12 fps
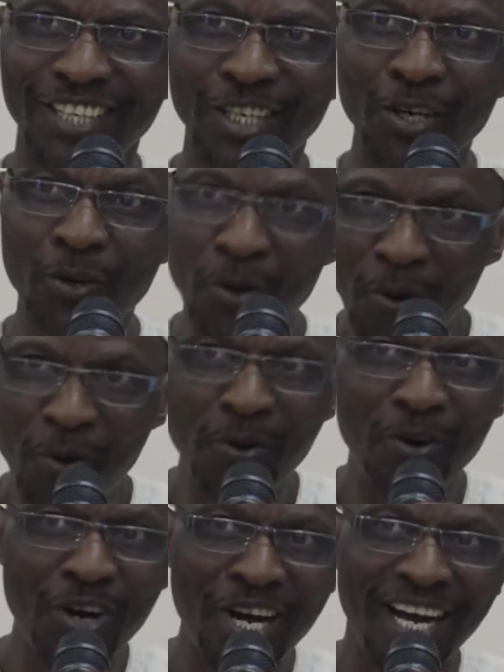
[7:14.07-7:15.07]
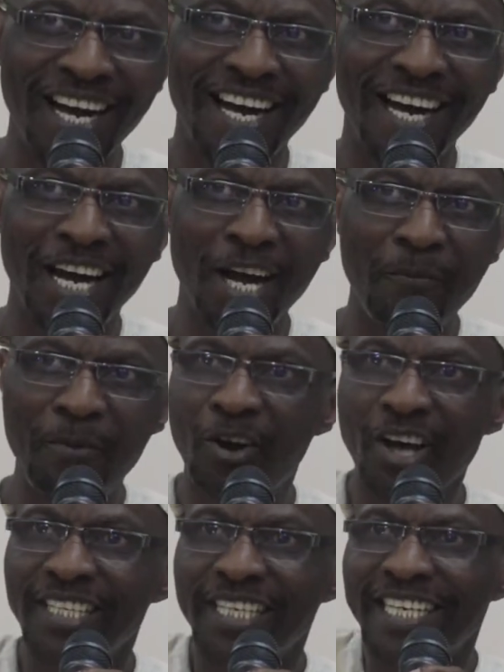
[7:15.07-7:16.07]
Ruh,
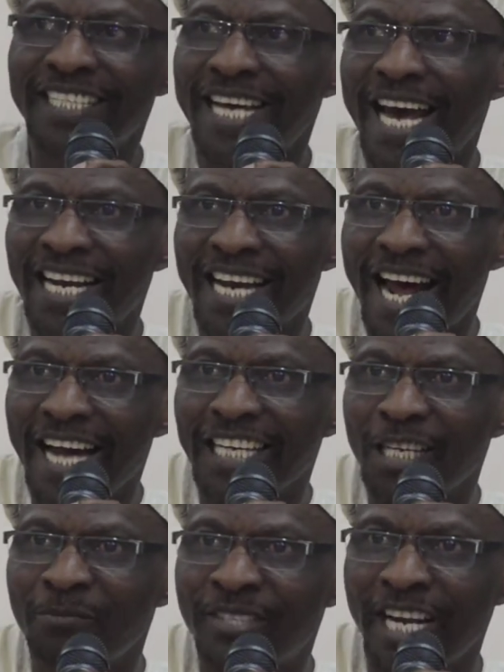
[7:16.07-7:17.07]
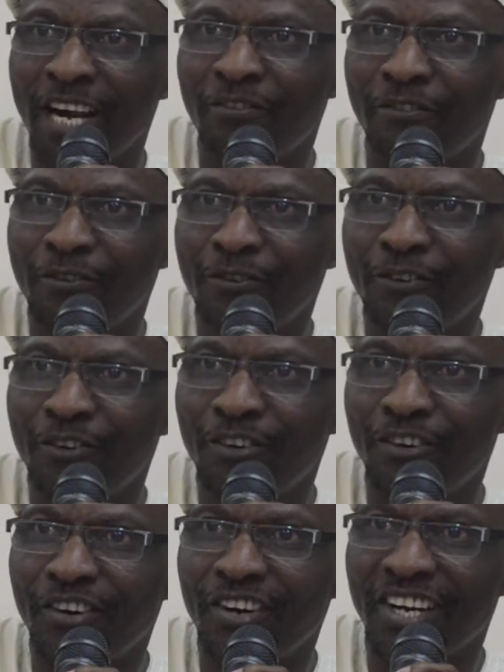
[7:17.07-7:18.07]
because it's Allah himself.
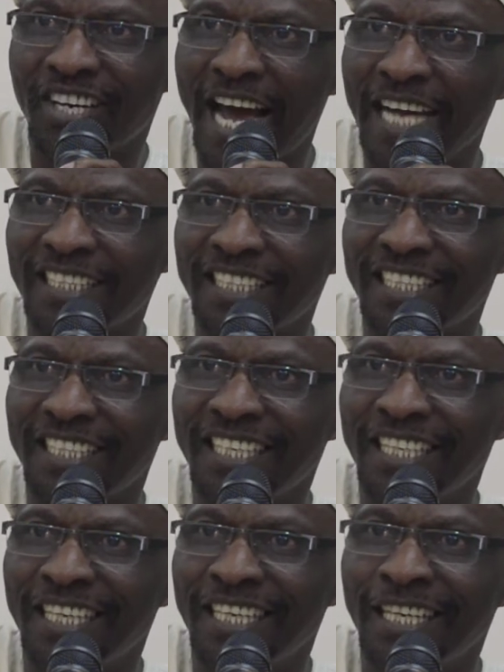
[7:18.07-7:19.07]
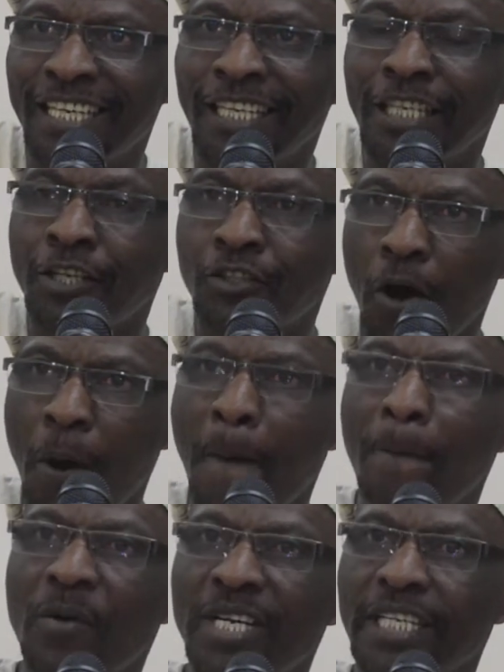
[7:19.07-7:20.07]
Right. So
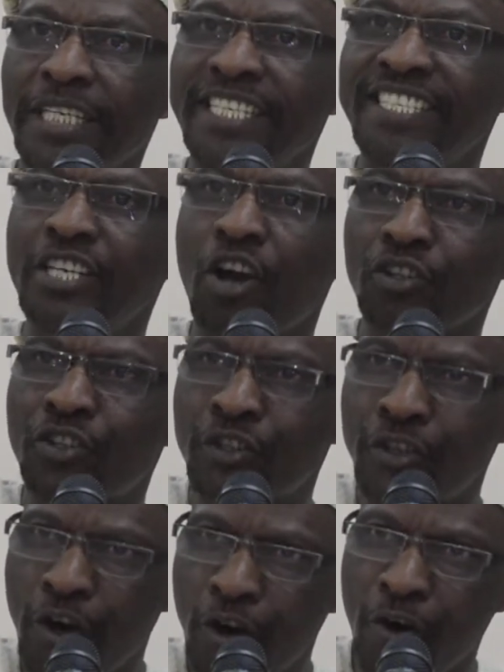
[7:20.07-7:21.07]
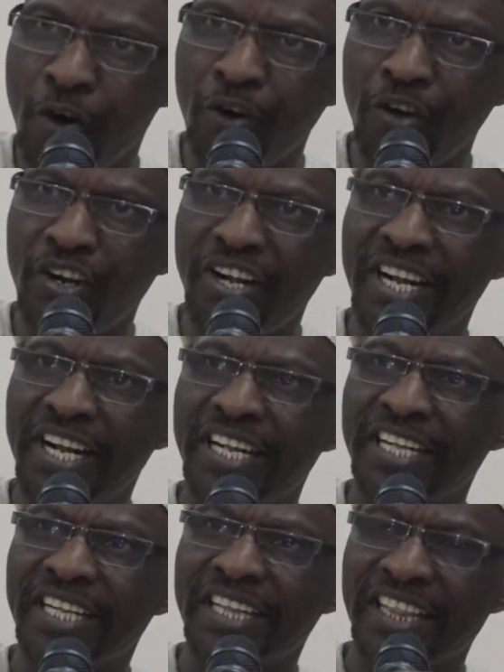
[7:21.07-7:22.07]
it's your soul
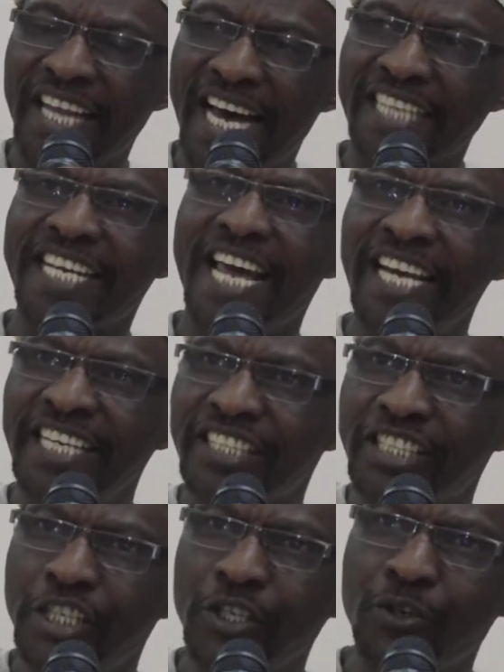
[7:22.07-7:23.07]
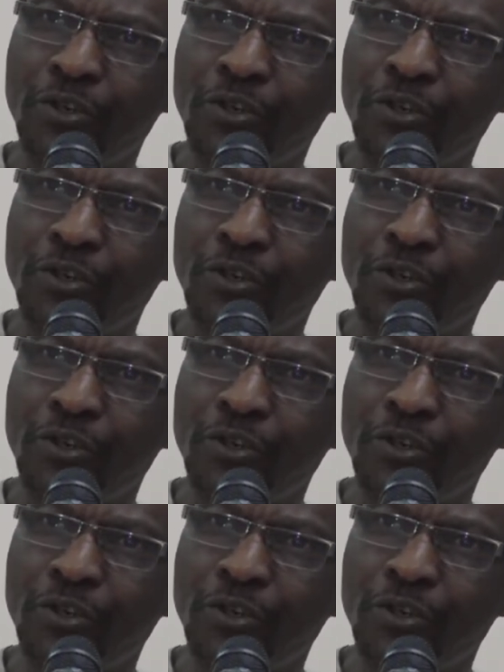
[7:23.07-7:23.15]
that anything you